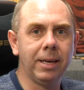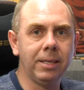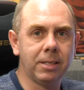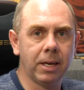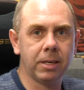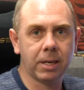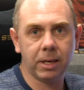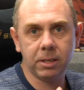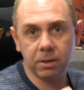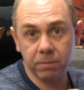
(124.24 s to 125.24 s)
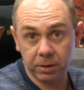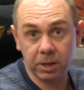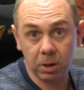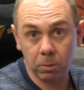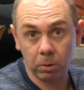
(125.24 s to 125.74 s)
a dedicated
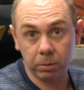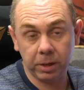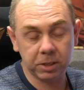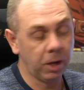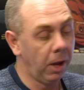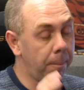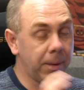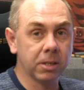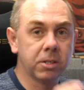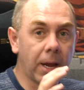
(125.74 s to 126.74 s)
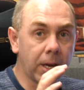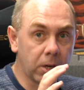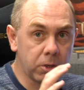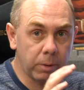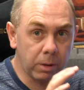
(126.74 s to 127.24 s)
video on this because I'm
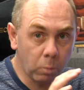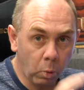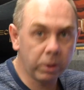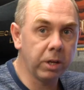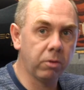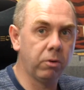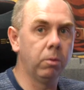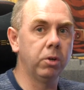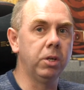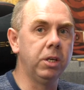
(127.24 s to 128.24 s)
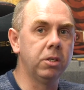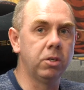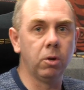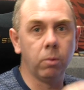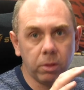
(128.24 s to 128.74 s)
going to do it walking through what you need to
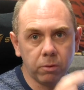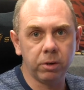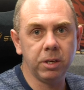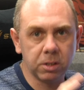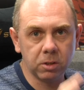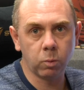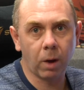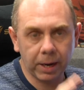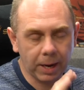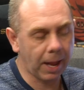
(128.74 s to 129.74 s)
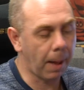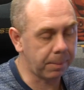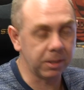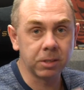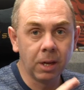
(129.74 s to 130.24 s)
do and the reasons why it
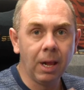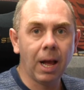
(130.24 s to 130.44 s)
happens.